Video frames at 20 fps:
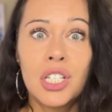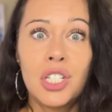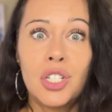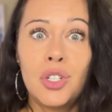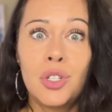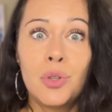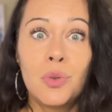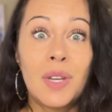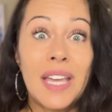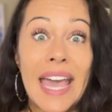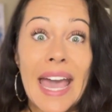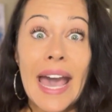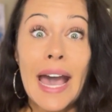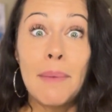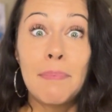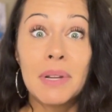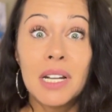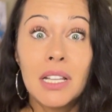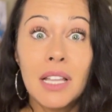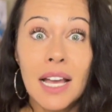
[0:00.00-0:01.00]
to
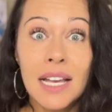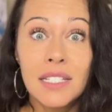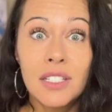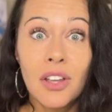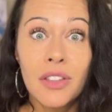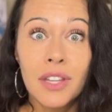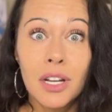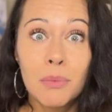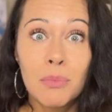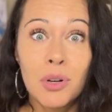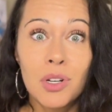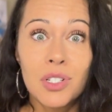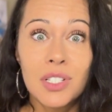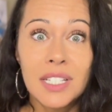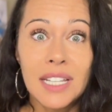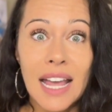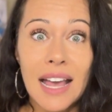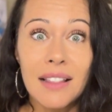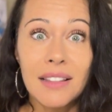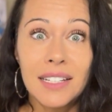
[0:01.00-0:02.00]
capitalize on their
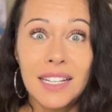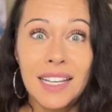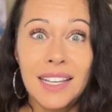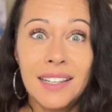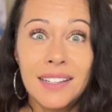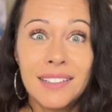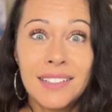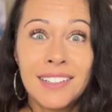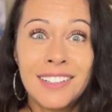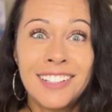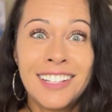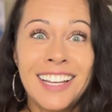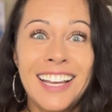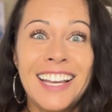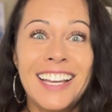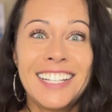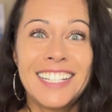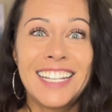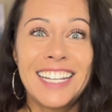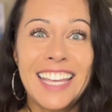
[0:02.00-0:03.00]
personality,
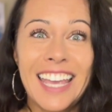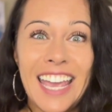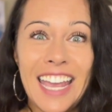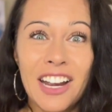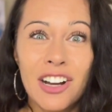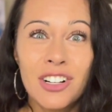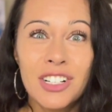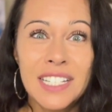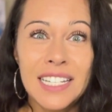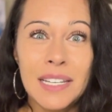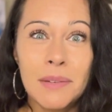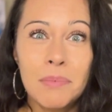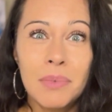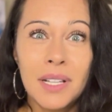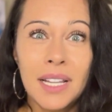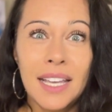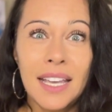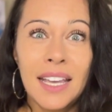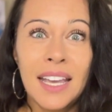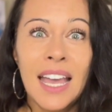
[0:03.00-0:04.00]
to care
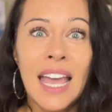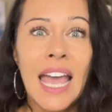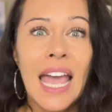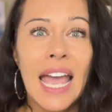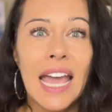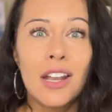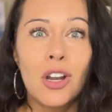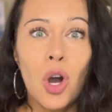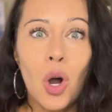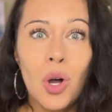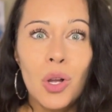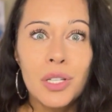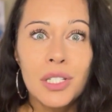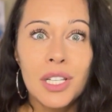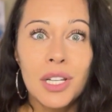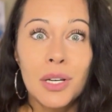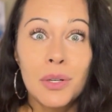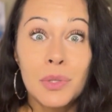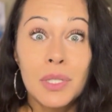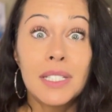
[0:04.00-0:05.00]
deeply, and
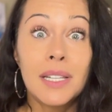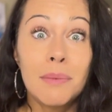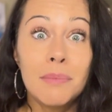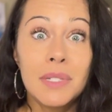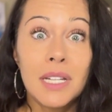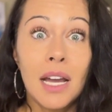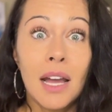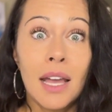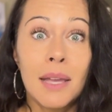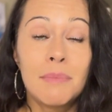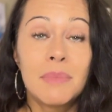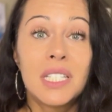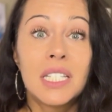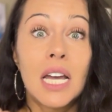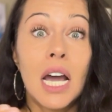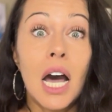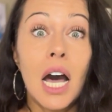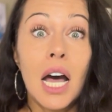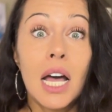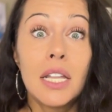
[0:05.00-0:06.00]
also sometimes
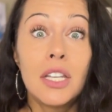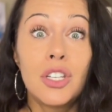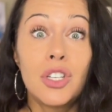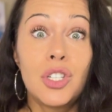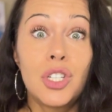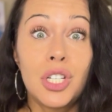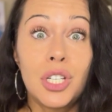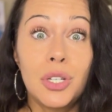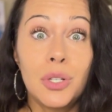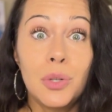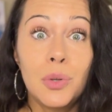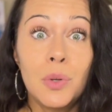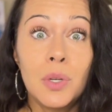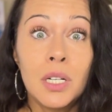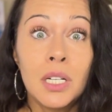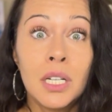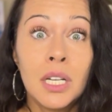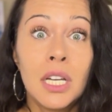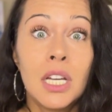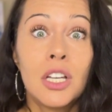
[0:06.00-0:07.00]
to undo
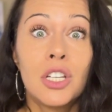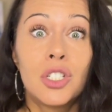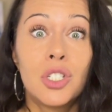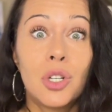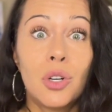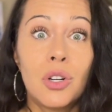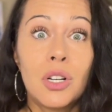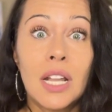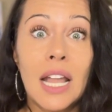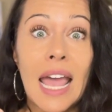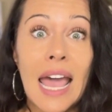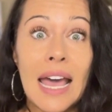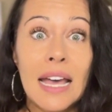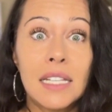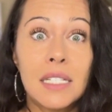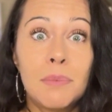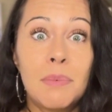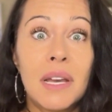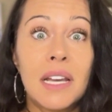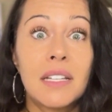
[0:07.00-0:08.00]
certain
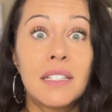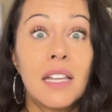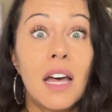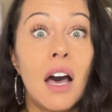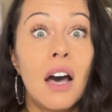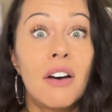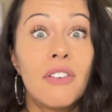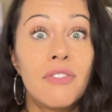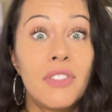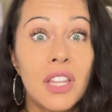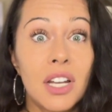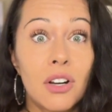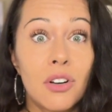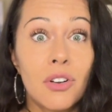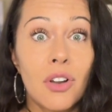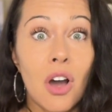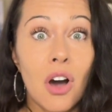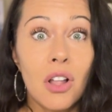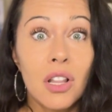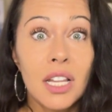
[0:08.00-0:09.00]
aspects of their
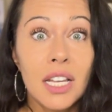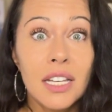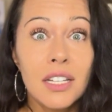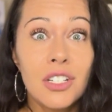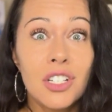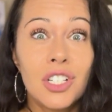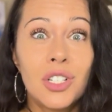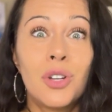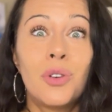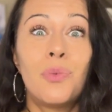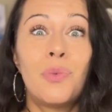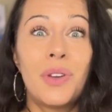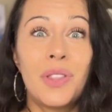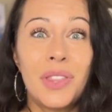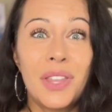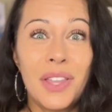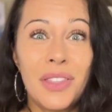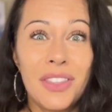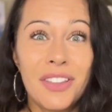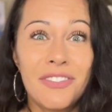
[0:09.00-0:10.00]
knowledge
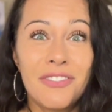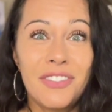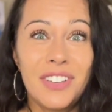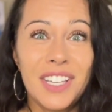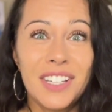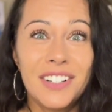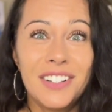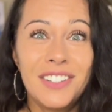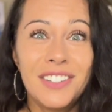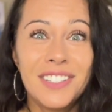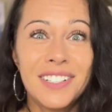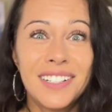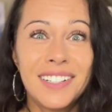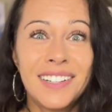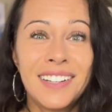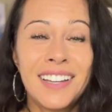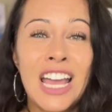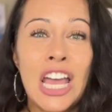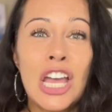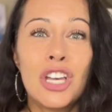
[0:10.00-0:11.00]
within the field
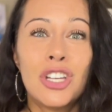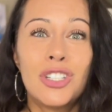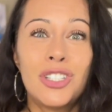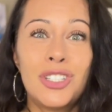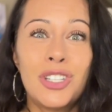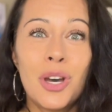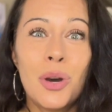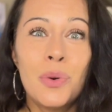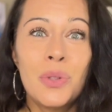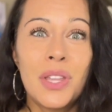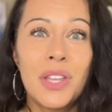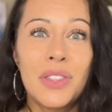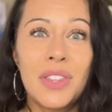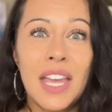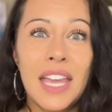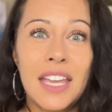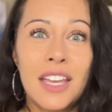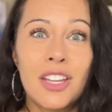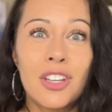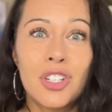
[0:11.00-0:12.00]
so that
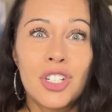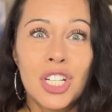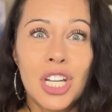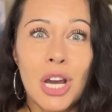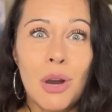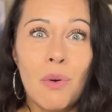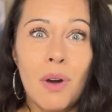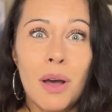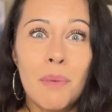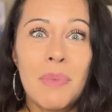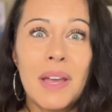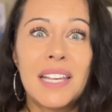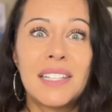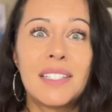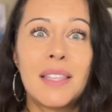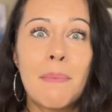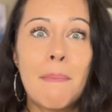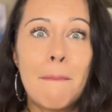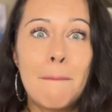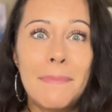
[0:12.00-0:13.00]
they can show up as
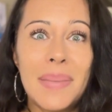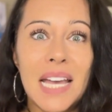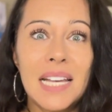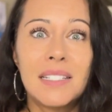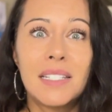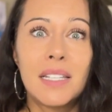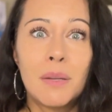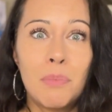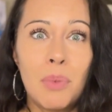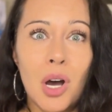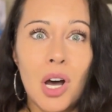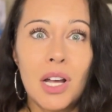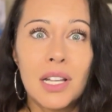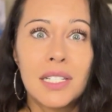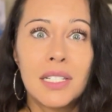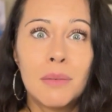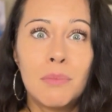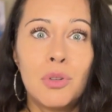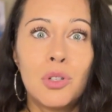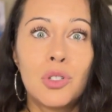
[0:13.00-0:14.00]
the best
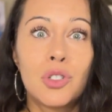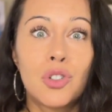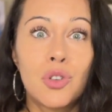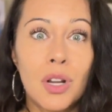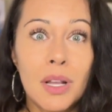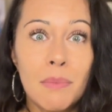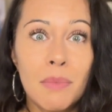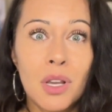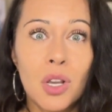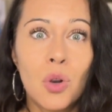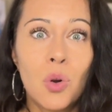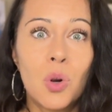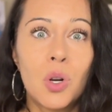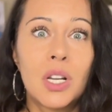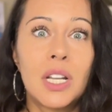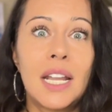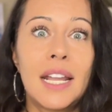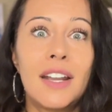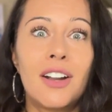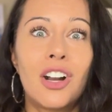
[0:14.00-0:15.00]
possible treatment
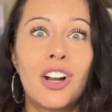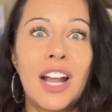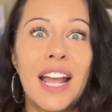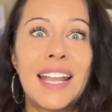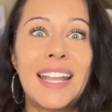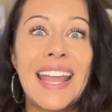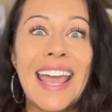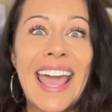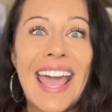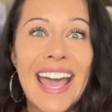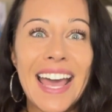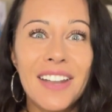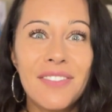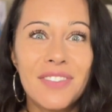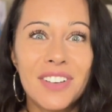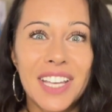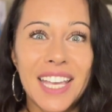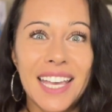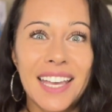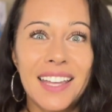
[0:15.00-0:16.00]
coordinator and
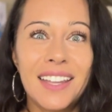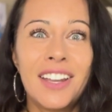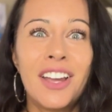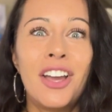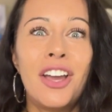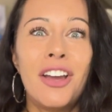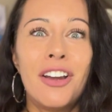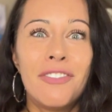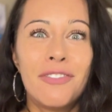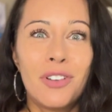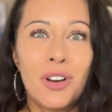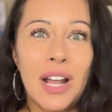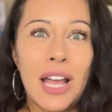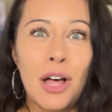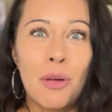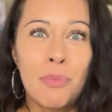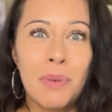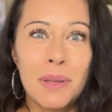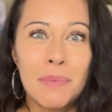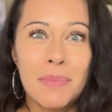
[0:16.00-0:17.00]
advocate for
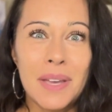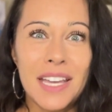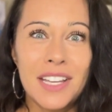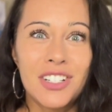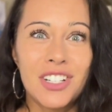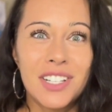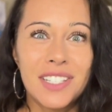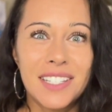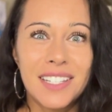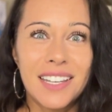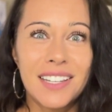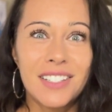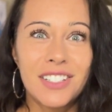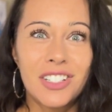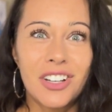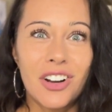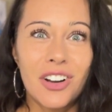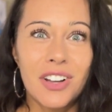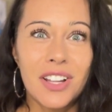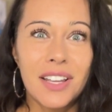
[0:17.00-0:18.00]
helping patients get
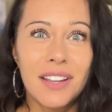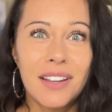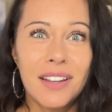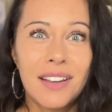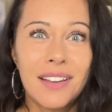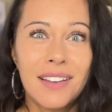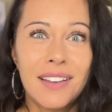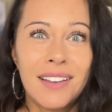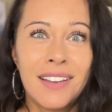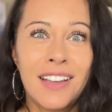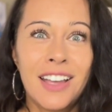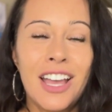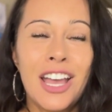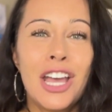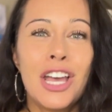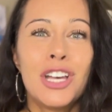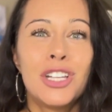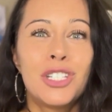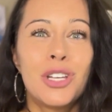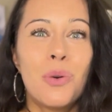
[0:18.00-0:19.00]
started.
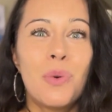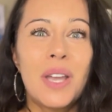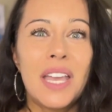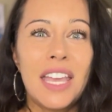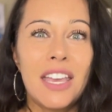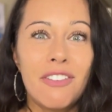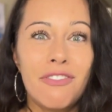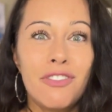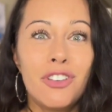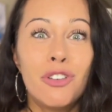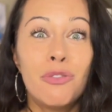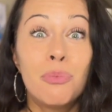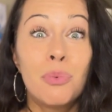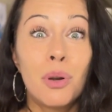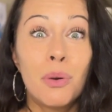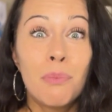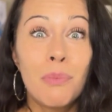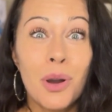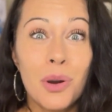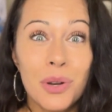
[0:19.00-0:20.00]
So if you've
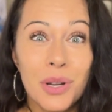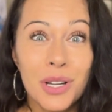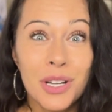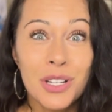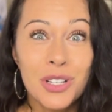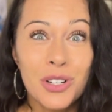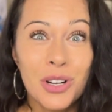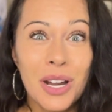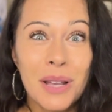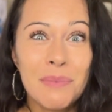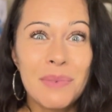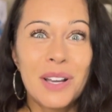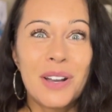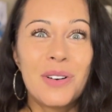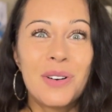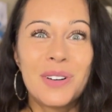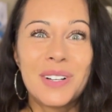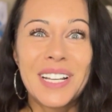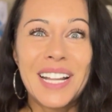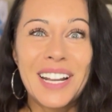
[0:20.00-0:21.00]
promoted a treatment
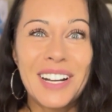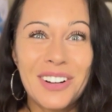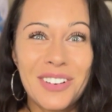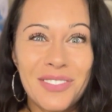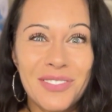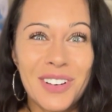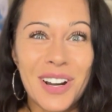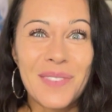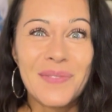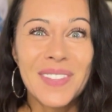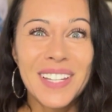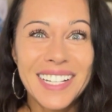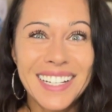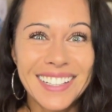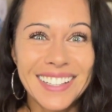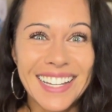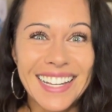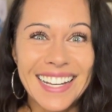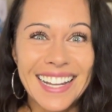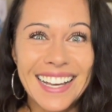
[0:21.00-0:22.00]
coordinator from the
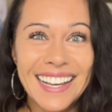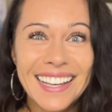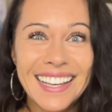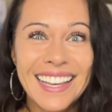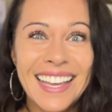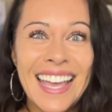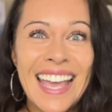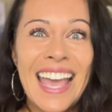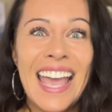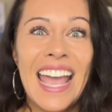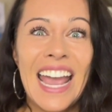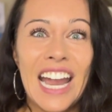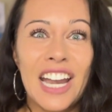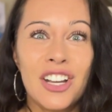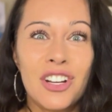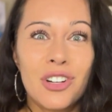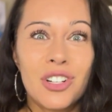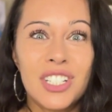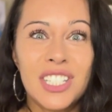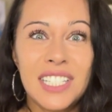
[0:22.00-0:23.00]
clinic and
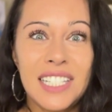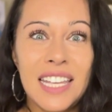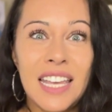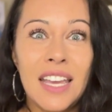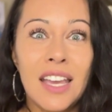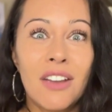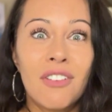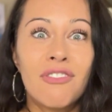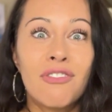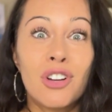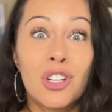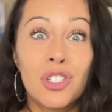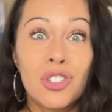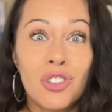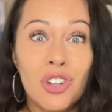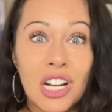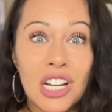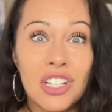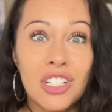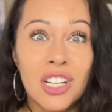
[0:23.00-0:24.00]
you're seeing
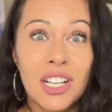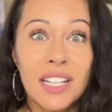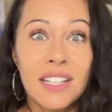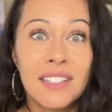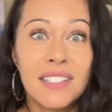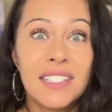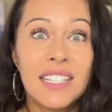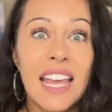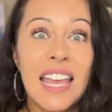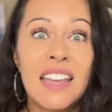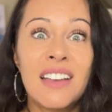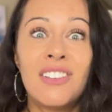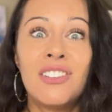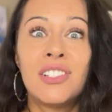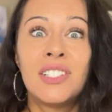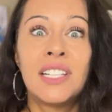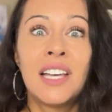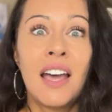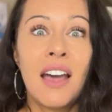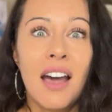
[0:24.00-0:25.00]
frustration in
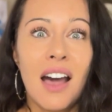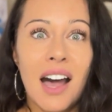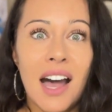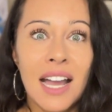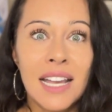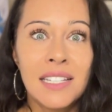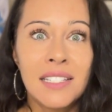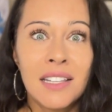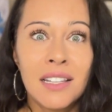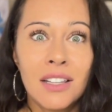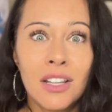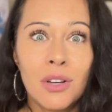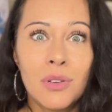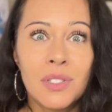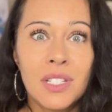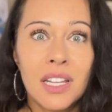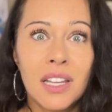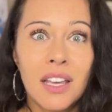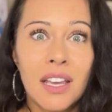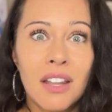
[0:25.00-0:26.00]
sales, highs and lows
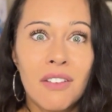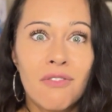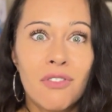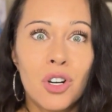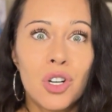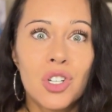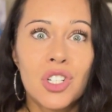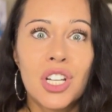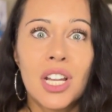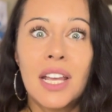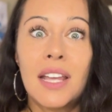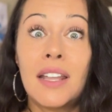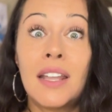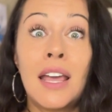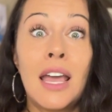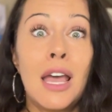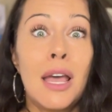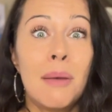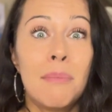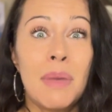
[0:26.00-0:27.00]
in conversion,
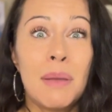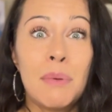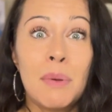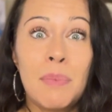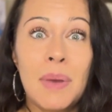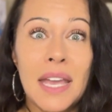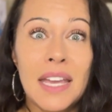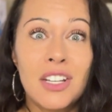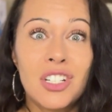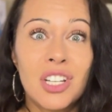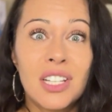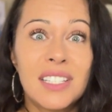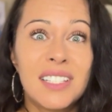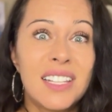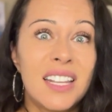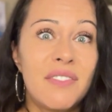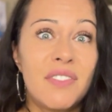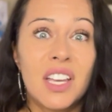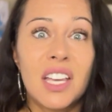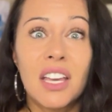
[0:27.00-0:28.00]
maybe patients
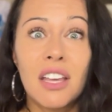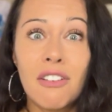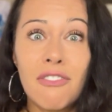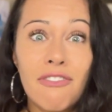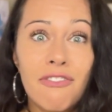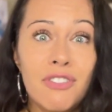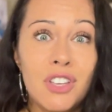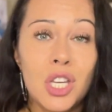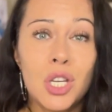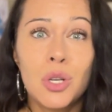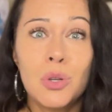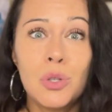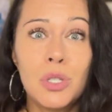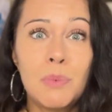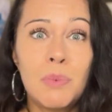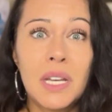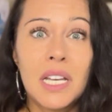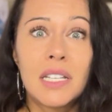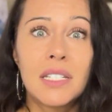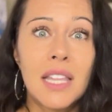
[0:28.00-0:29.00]
leaving confused
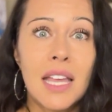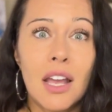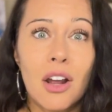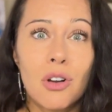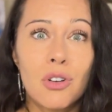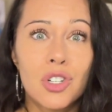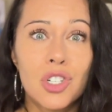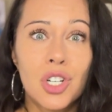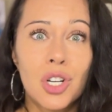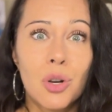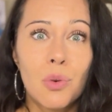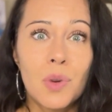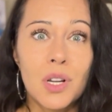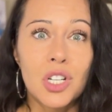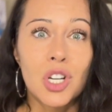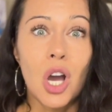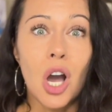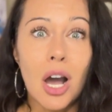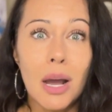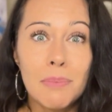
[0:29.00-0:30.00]
because they aren't sure which
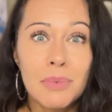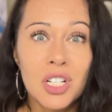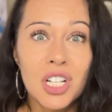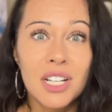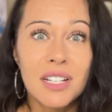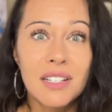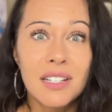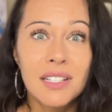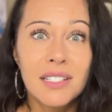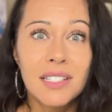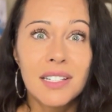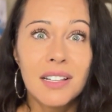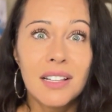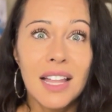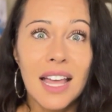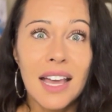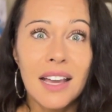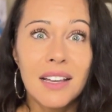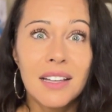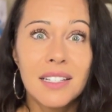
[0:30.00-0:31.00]
option to
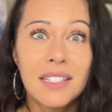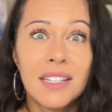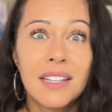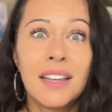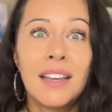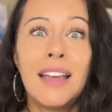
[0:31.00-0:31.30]
select,